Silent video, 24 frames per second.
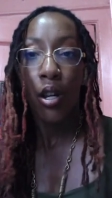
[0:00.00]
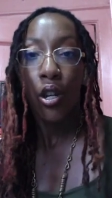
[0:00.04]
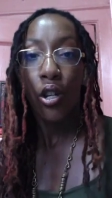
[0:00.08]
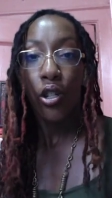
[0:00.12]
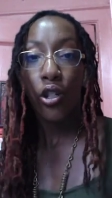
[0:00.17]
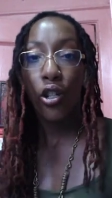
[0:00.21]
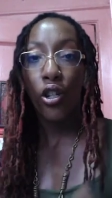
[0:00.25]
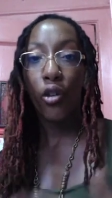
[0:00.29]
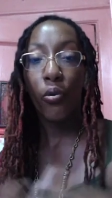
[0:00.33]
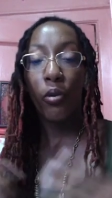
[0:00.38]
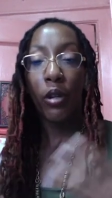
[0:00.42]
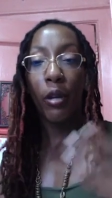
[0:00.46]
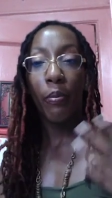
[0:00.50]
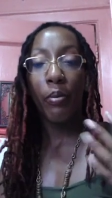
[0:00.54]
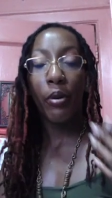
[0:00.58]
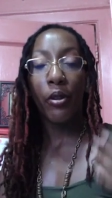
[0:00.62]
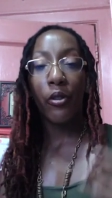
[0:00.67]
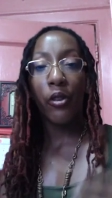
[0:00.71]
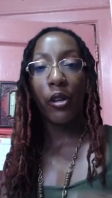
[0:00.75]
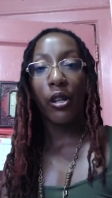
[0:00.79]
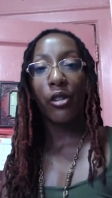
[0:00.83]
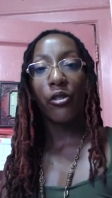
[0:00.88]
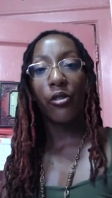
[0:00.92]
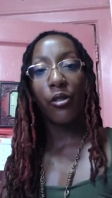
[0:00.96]
So you want to put
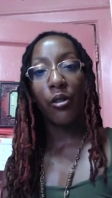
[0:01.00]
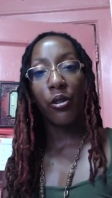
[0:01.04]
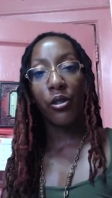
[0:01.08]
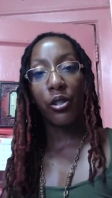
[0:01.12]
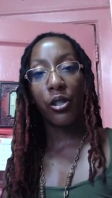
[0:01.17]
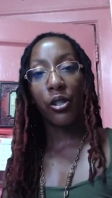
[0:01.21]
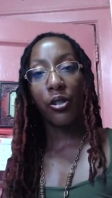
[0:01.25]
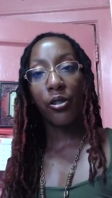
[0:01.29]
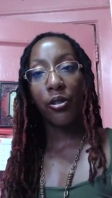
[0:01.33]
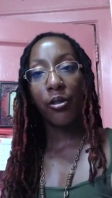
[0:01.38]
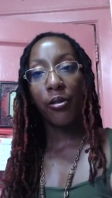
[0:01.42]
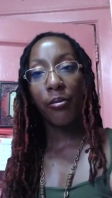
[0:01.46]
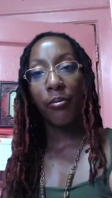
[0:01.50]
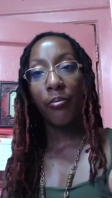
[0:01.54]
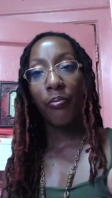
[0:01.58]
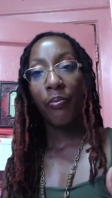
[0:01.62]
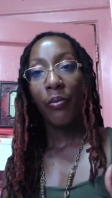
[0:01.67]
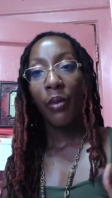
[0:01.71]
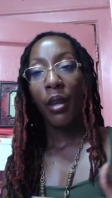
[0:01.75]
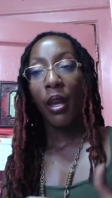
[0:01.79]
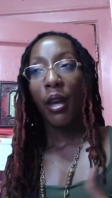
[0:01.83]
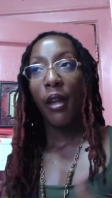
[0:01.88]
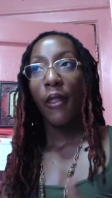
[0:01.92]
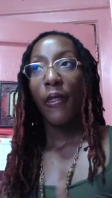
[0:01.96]
things in your system
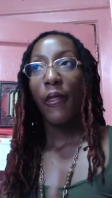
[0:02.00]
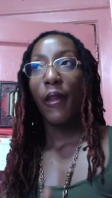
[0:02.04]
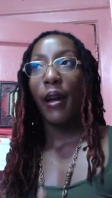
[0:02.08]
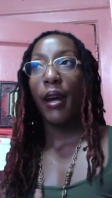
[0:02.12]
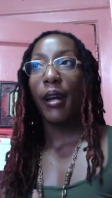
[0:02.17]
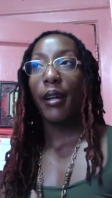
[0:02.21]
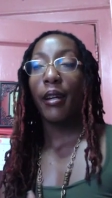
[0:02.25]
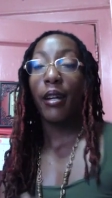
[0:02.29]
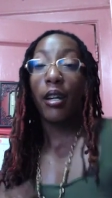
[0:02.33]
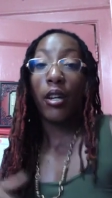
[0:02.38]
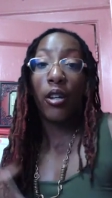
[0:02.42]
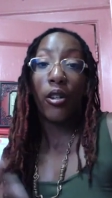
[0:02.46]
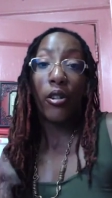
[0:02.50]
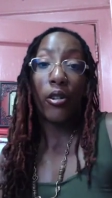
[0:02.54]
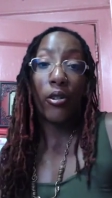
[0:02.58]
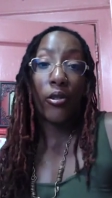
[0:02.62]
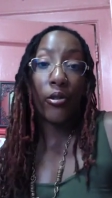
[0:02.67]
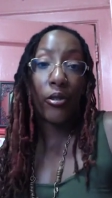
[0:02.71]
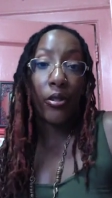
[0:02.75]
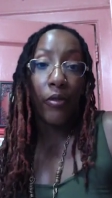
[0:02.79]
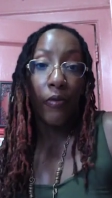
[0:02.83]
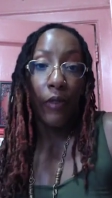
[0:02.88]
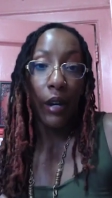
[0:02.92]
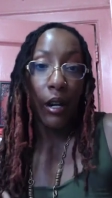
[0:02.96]
that
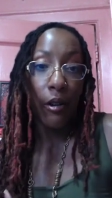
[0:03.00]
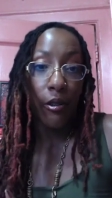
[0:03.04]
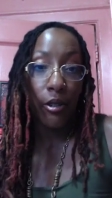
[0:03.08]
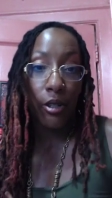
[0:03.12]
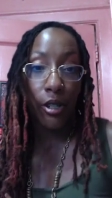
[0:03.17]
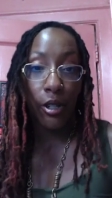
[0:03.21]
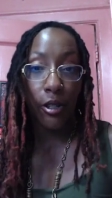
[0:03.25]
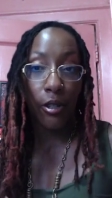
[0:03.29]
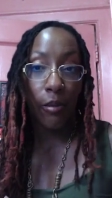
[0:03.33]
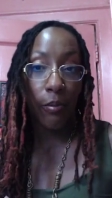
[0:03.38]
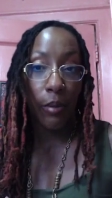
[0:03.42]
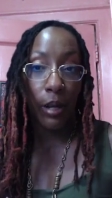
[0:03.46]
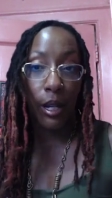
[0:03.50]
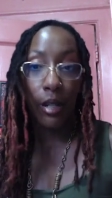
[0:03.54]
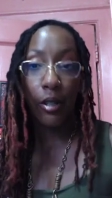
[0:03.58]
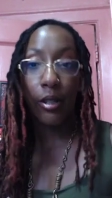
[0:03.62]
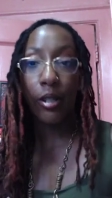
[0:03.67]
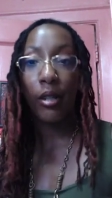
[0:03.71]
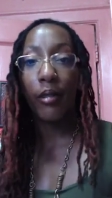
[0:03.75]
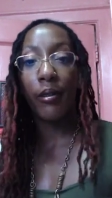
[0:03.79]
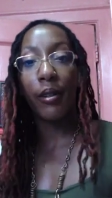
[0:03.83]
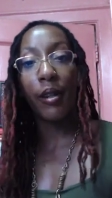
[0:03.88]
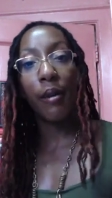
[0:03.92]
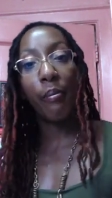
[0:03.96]
kills viruses and
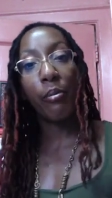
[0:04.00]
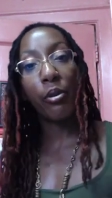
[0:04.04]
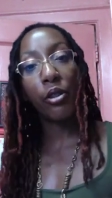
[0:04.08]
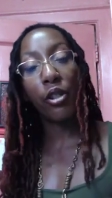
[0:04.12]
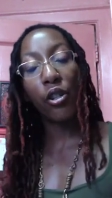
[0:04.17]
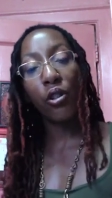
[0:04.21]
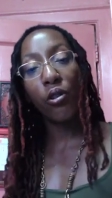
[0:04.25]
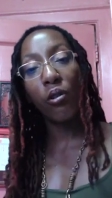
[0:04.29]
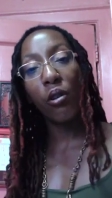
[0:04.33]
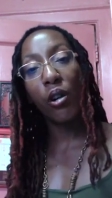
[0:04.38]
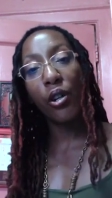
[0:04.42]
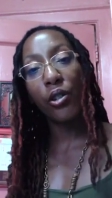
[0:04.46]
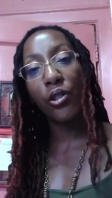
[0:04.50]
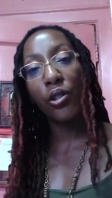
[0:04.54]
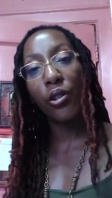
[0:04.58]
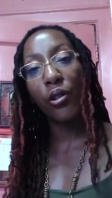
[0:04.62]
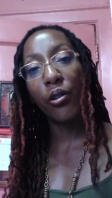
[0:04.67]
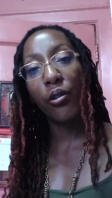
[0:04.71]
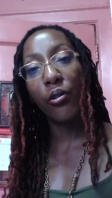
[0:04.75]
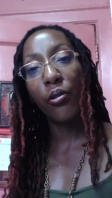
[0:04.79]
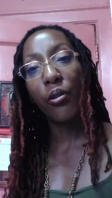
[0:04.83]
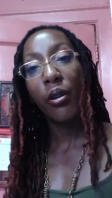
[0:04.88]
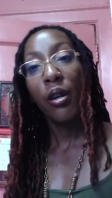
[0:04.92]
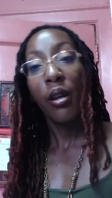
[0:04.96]
bacteria, but then you
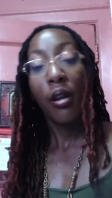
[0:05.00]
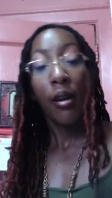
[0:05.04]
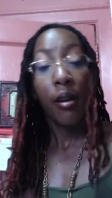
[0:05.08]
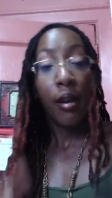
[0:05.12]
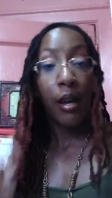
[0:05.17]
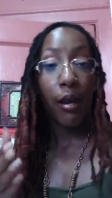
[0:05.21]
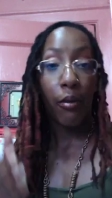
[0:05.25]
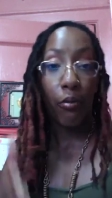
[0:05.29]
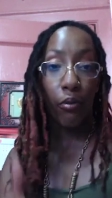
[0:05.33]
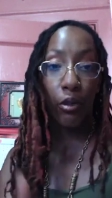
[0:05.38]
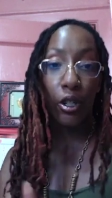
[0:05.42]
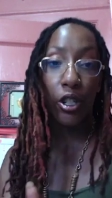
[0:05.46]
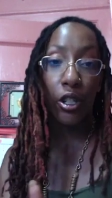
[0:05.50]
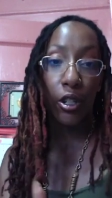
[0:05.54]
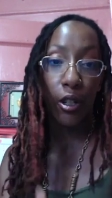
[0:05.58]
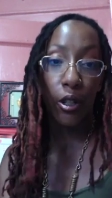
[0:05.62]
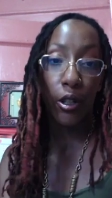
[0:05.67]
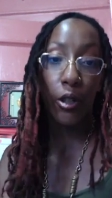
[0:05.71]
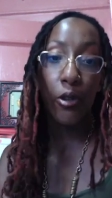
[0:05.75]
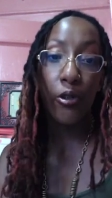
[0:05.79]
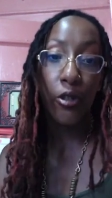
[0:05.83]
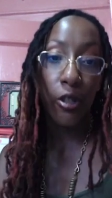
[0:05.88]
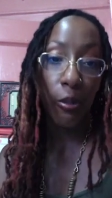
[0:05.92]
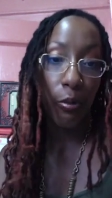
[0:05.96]
also, which
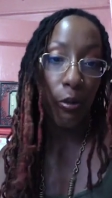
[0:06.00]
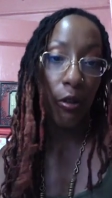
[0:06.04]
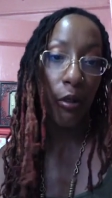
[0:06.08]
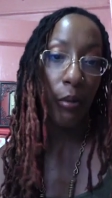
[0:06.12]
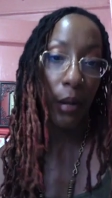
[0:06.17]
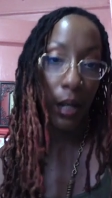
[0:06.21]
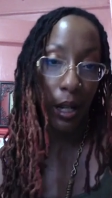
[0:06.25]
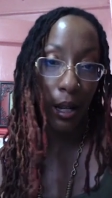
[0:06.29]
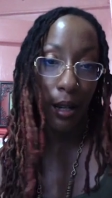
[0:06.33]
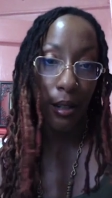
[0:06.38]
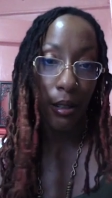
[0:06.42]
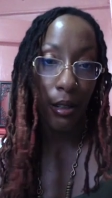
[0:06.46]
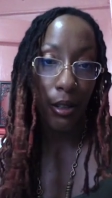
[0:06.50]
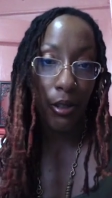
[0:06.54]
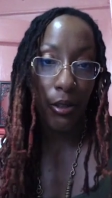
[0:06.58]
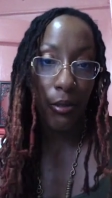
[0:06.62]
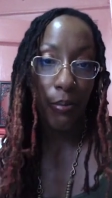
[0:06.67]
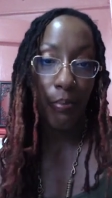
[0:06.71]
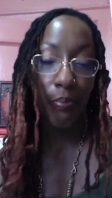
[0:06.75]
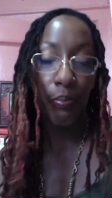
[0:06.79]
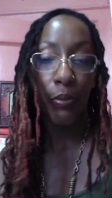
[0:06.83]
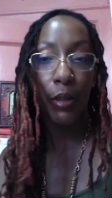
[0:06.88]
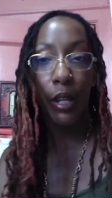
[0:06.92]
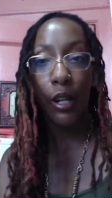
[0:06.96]
includes the probiotics,
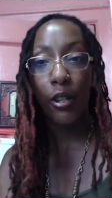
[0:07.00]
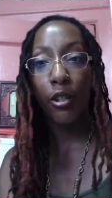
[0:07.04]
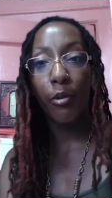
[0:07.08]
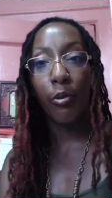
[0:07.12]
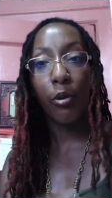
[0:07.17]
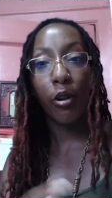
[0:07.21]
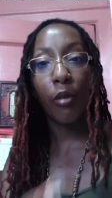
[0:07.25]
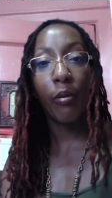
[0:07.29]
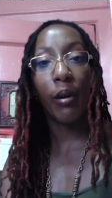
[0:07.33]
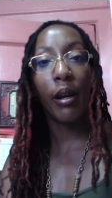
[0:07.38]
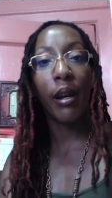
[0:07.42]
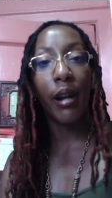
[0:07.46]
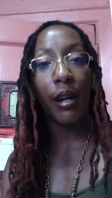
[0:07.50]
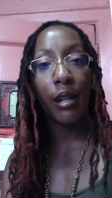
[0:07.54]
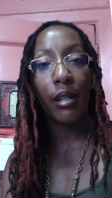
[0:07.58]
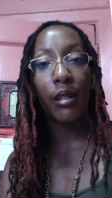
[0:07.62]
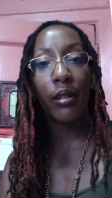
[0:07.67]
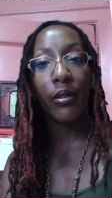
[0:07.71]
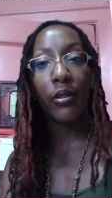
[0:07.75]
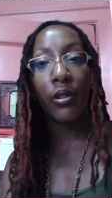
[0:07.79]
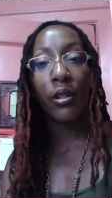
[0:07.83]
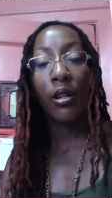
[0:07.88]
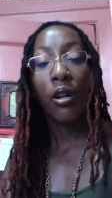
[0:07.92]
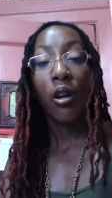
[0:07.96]
because the
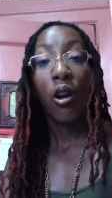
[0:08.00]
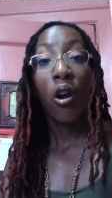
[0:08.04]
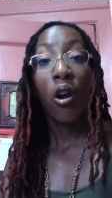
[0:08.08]
probiotics